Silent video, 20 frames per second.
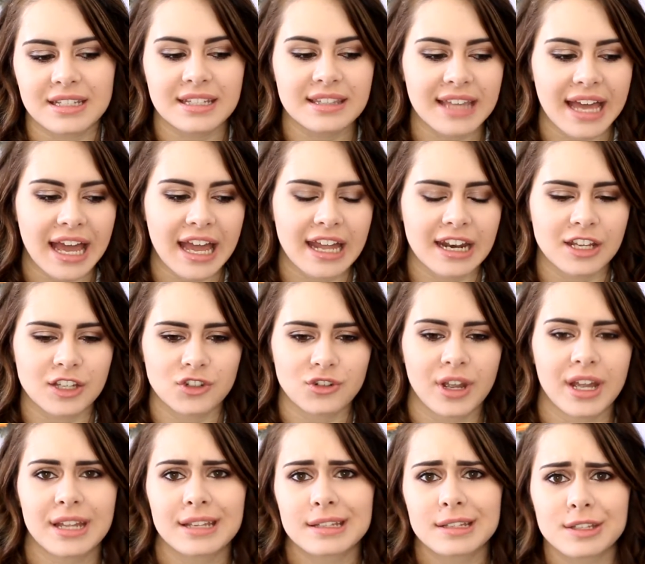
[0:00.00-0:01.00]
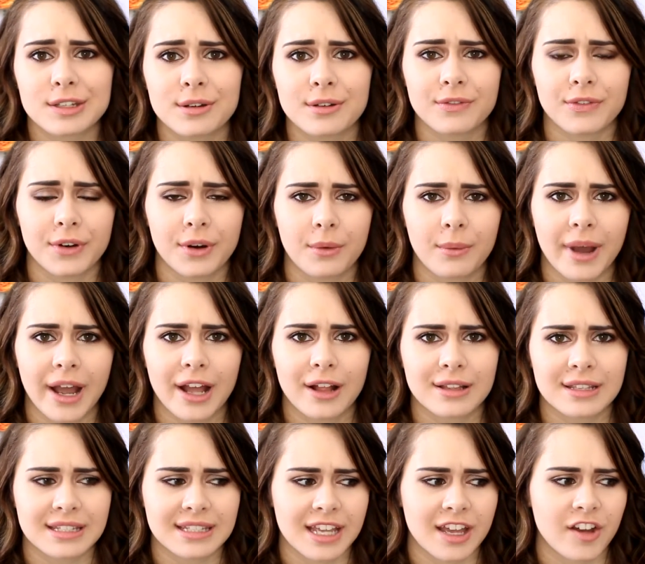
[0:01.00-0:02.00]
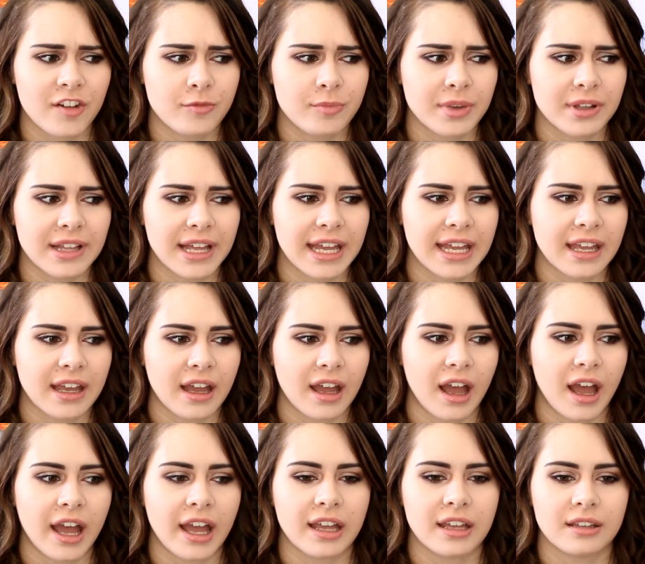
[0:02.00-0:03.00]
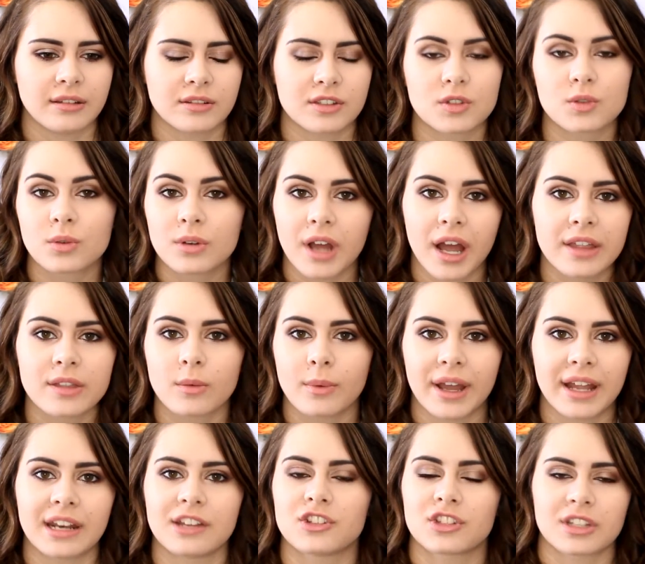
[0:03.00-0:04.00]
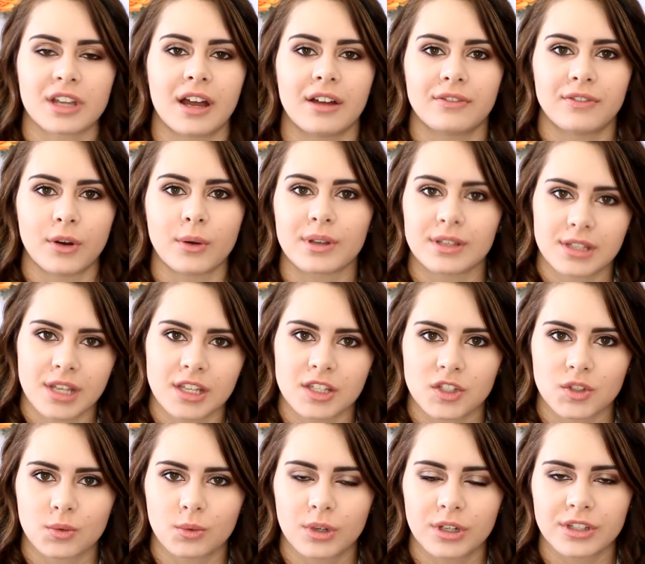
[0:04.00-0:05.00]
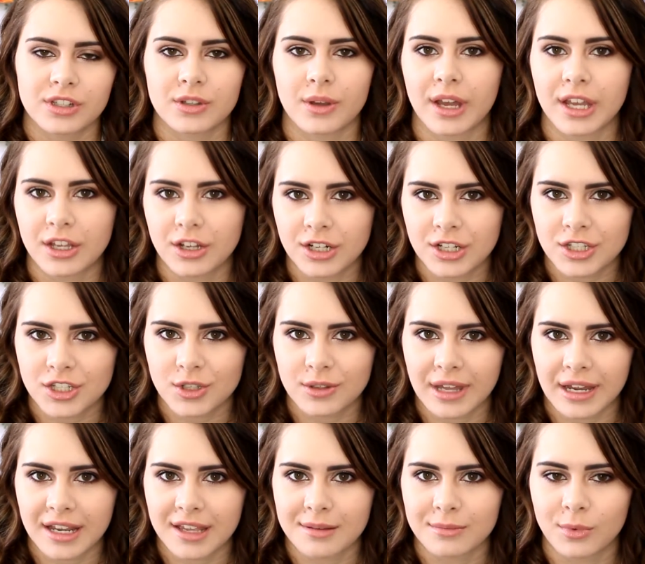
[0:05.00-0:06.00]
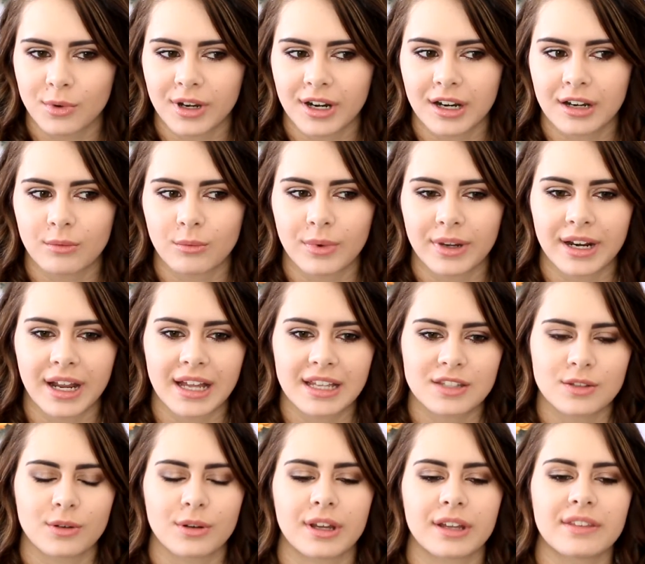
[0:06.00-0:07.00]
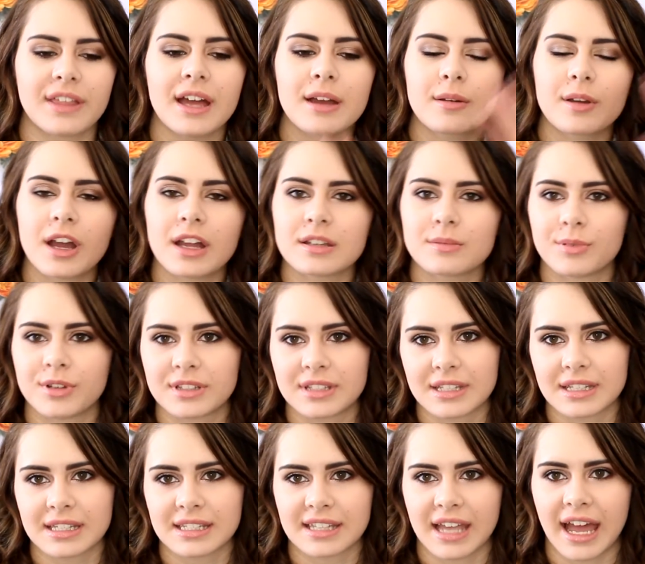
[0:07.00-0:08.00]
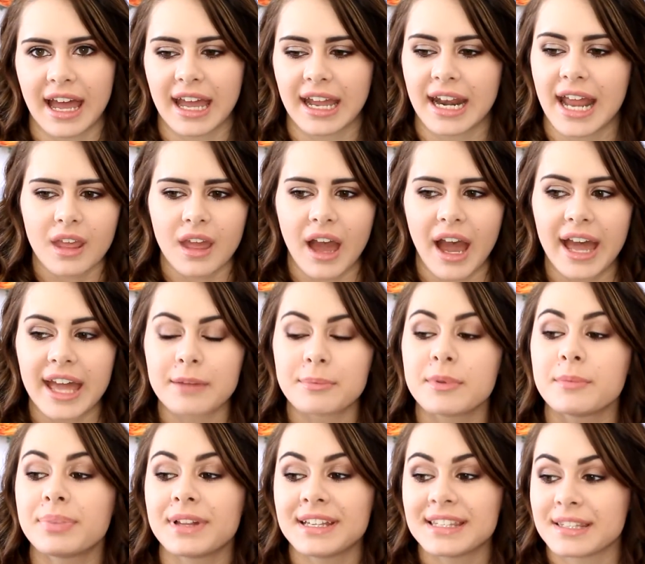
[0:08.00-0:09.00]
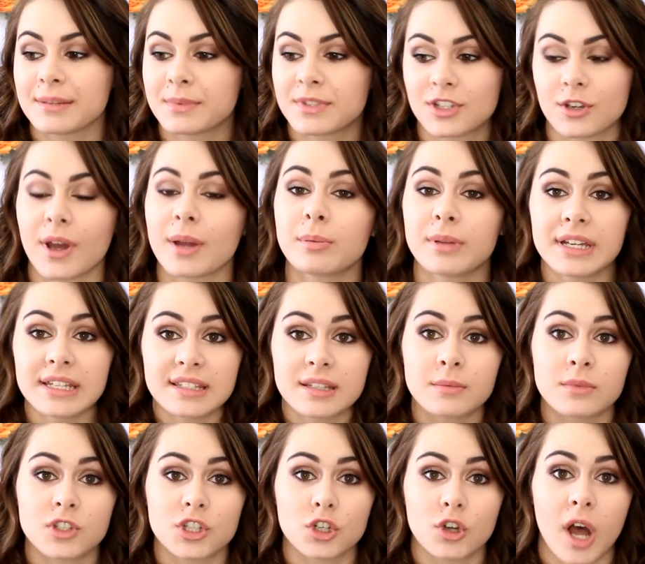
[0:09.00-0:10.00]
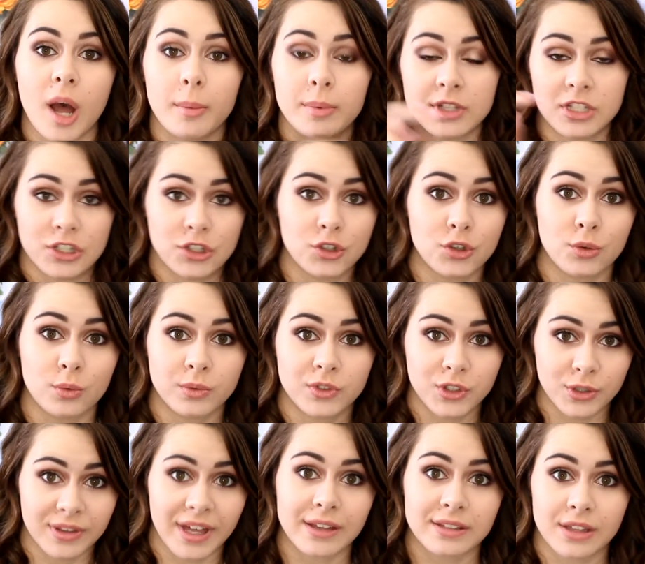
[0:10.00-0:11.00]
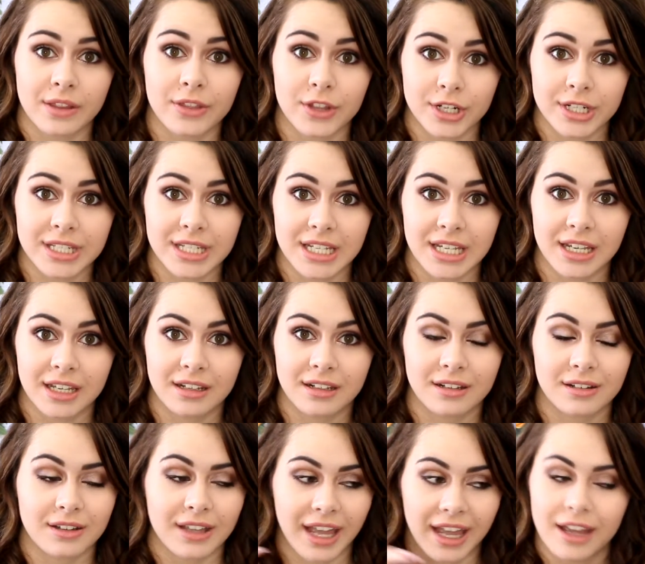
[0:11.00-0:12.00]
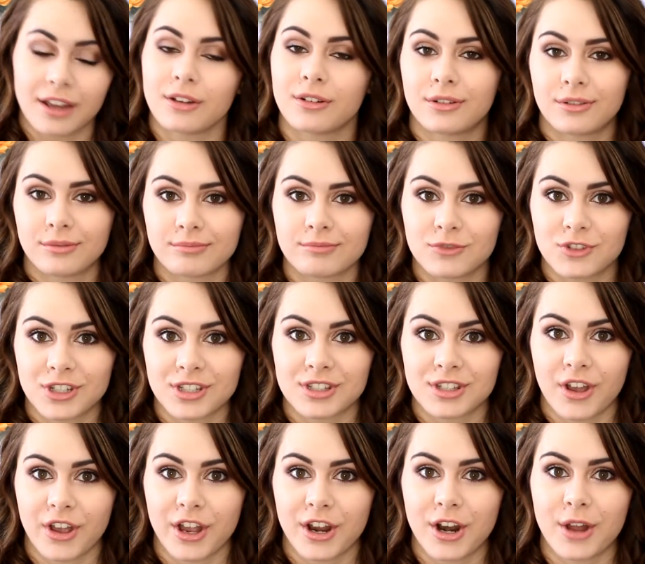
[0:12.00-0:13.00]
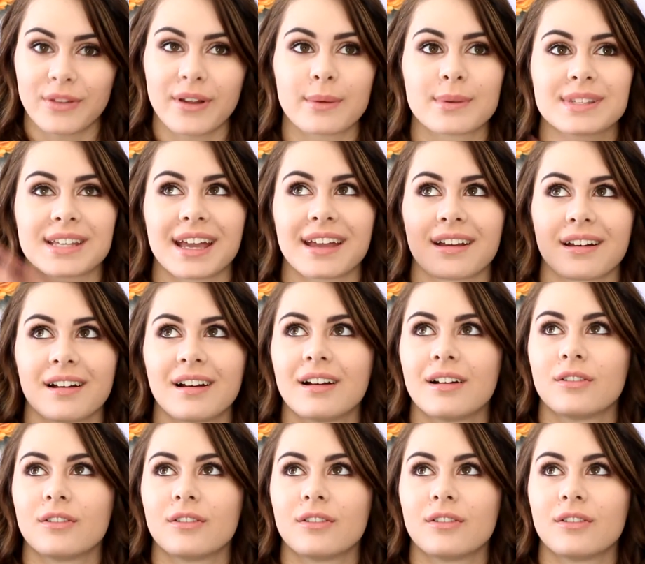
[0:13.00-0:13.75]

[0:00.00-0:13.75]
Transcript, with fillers: did that and I tried to do it for a while and stuff, but like school got in the way and I just got focused on school, so I couldn't do that anymore and whatnot, so that got put to the side. I had been playing Sims 2. I played Sims 2 up into 2013, okay, just so you know, that was like